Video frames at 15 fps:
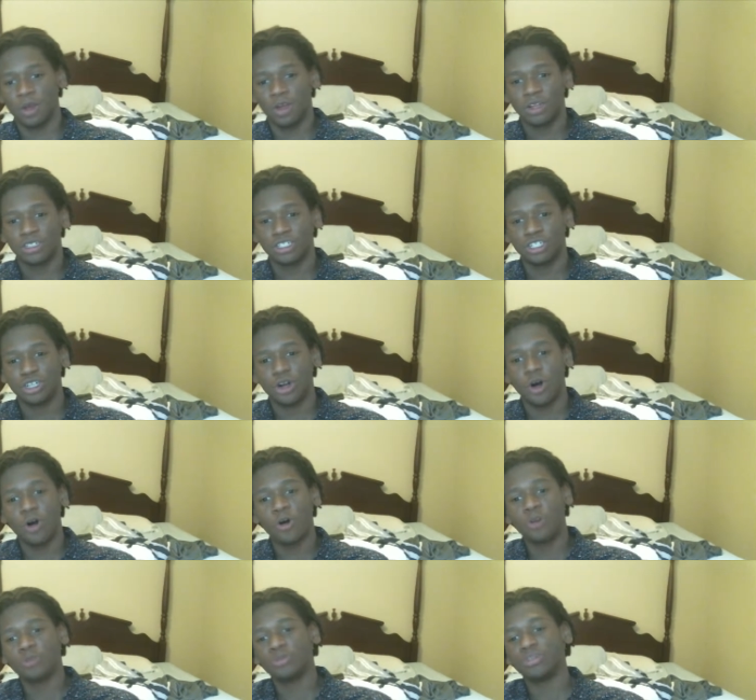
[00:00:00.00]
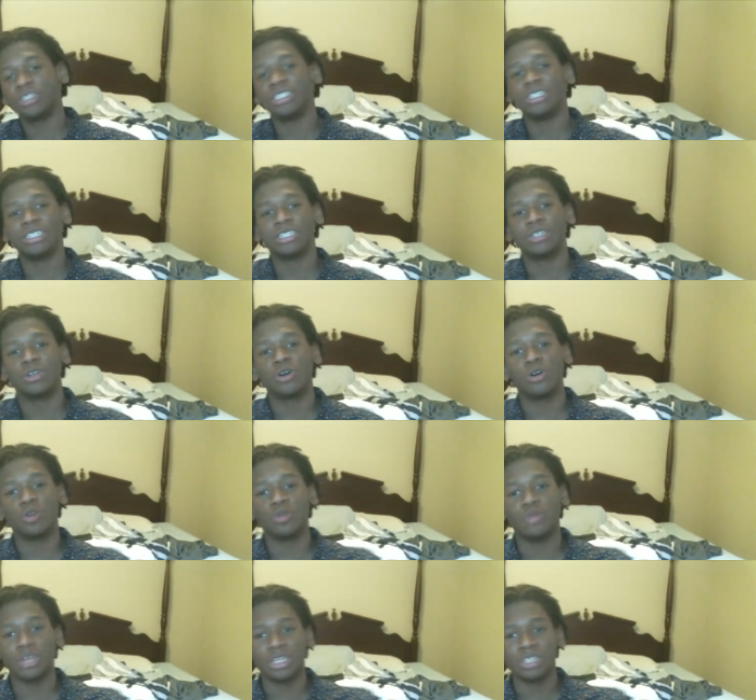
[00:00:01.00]
She called me and told
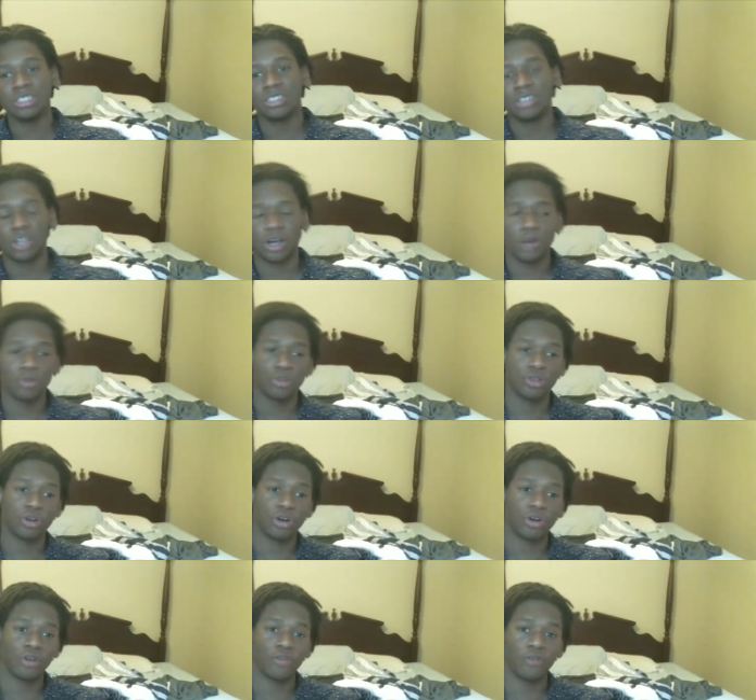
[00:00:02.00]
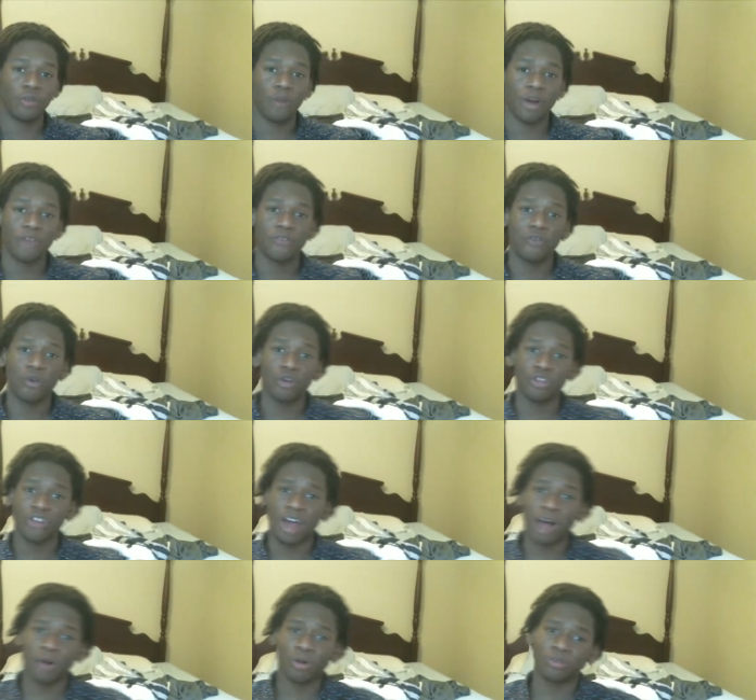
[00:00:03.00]
me to come with her for my 4th
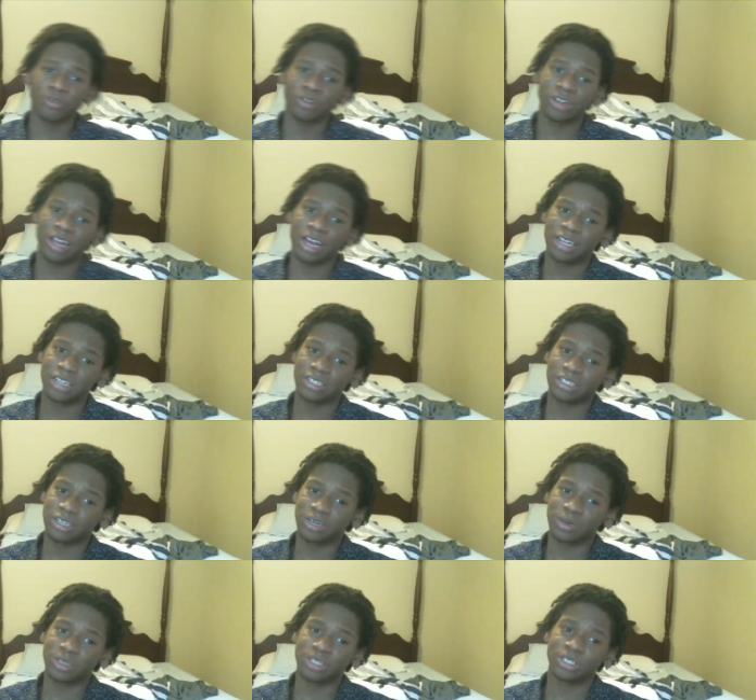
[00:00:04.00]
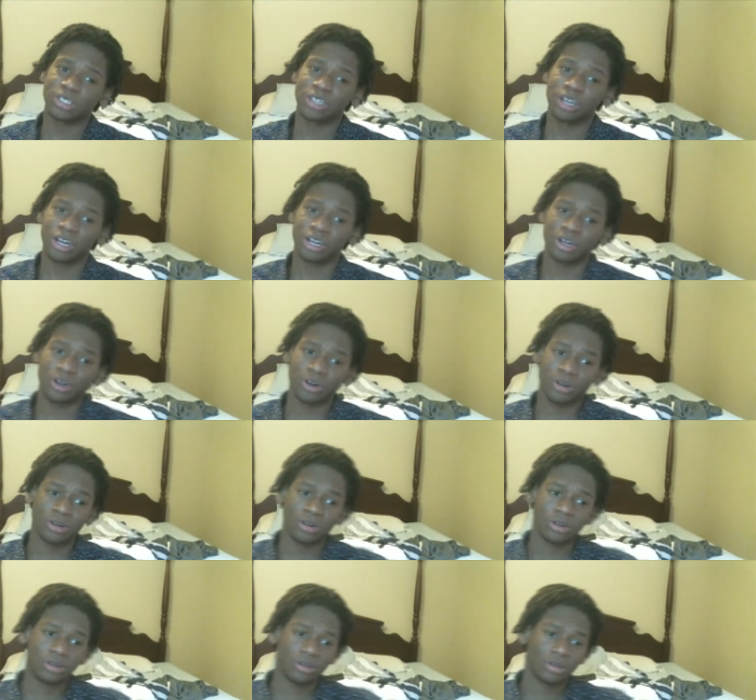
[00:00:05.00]
hour of class. It was a study
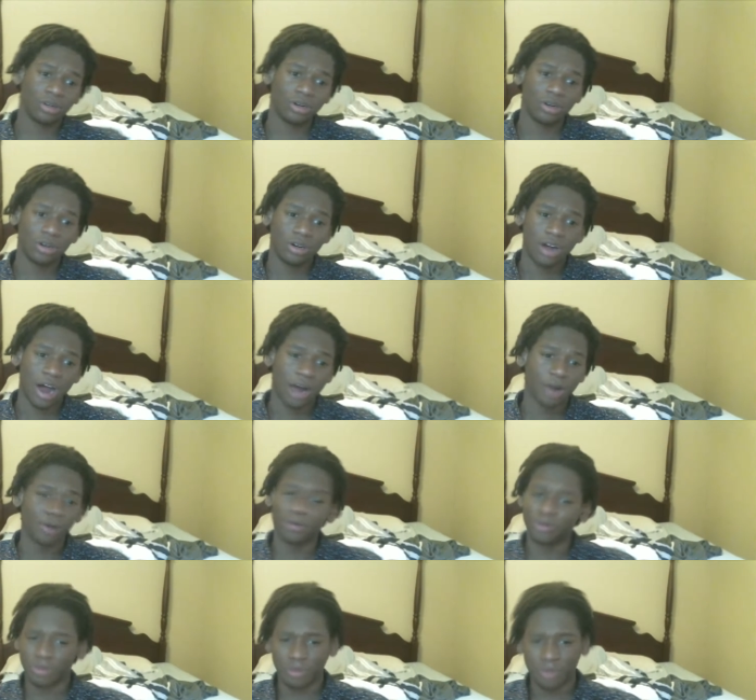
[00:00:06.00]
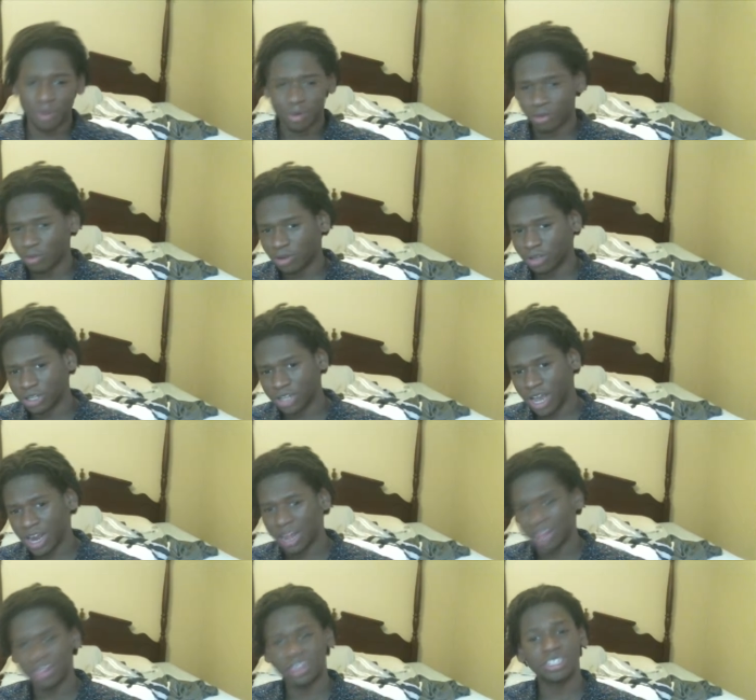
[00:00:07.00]
hall. I don't remember what she had.
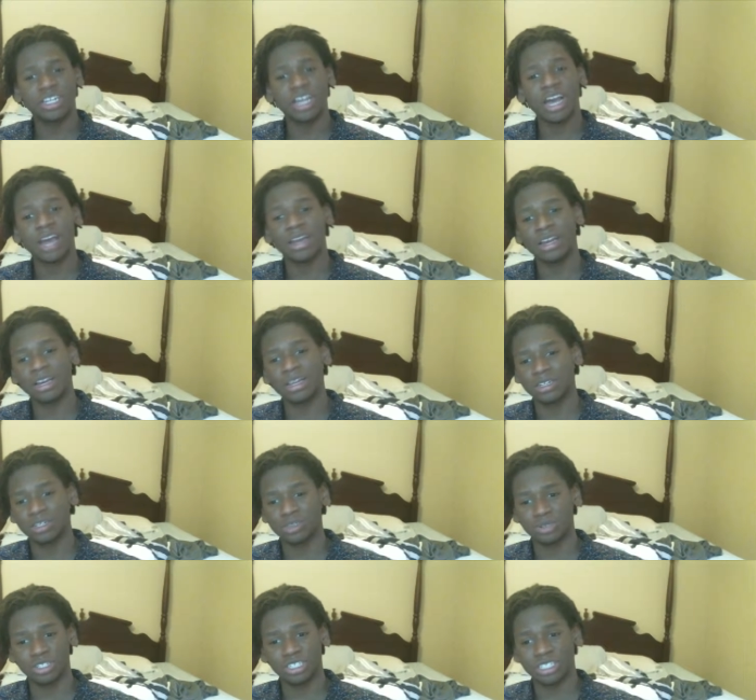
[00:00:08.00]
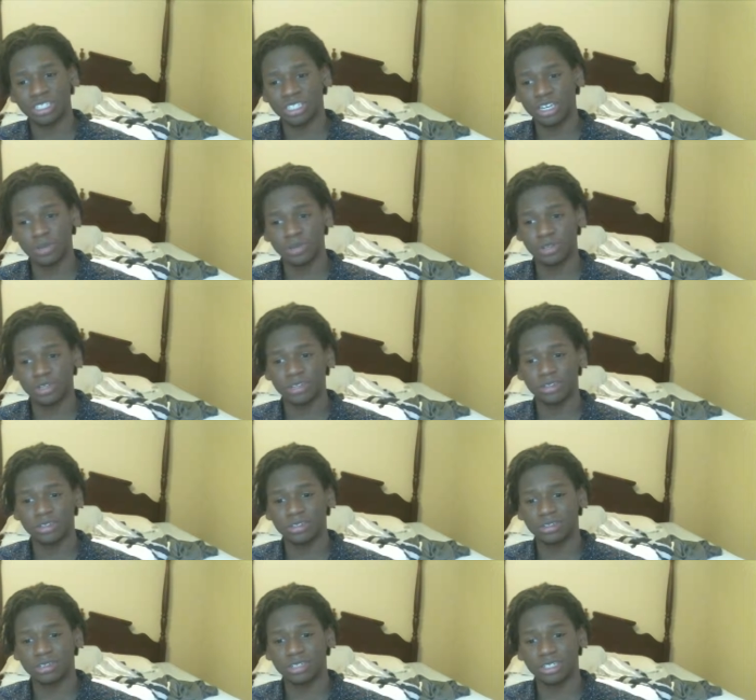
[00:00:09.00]
I think she had English, but she skipped it.
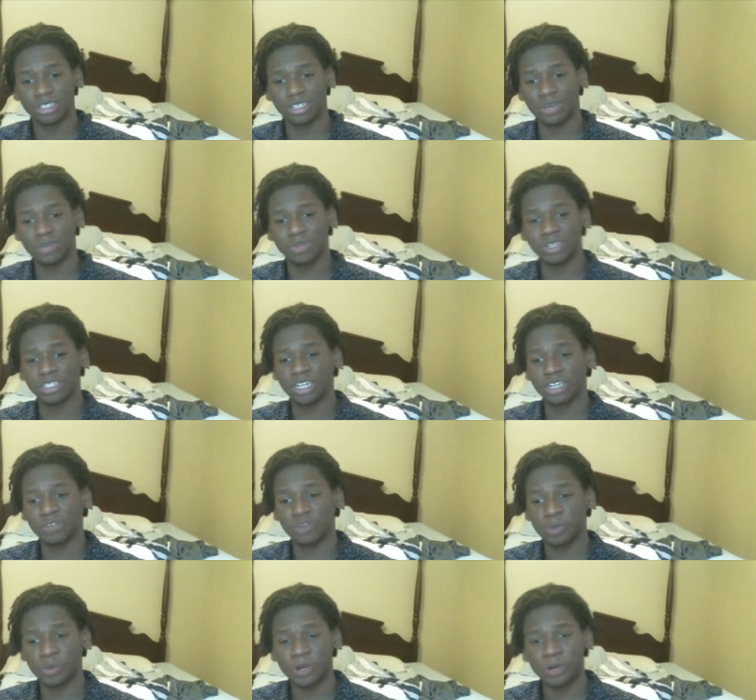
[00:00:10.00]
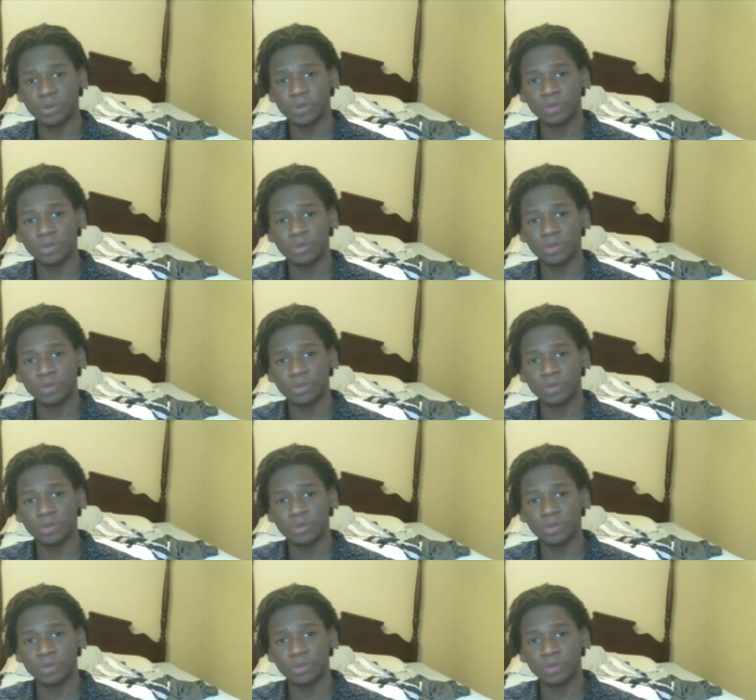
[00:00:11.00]
She skipped it just for me.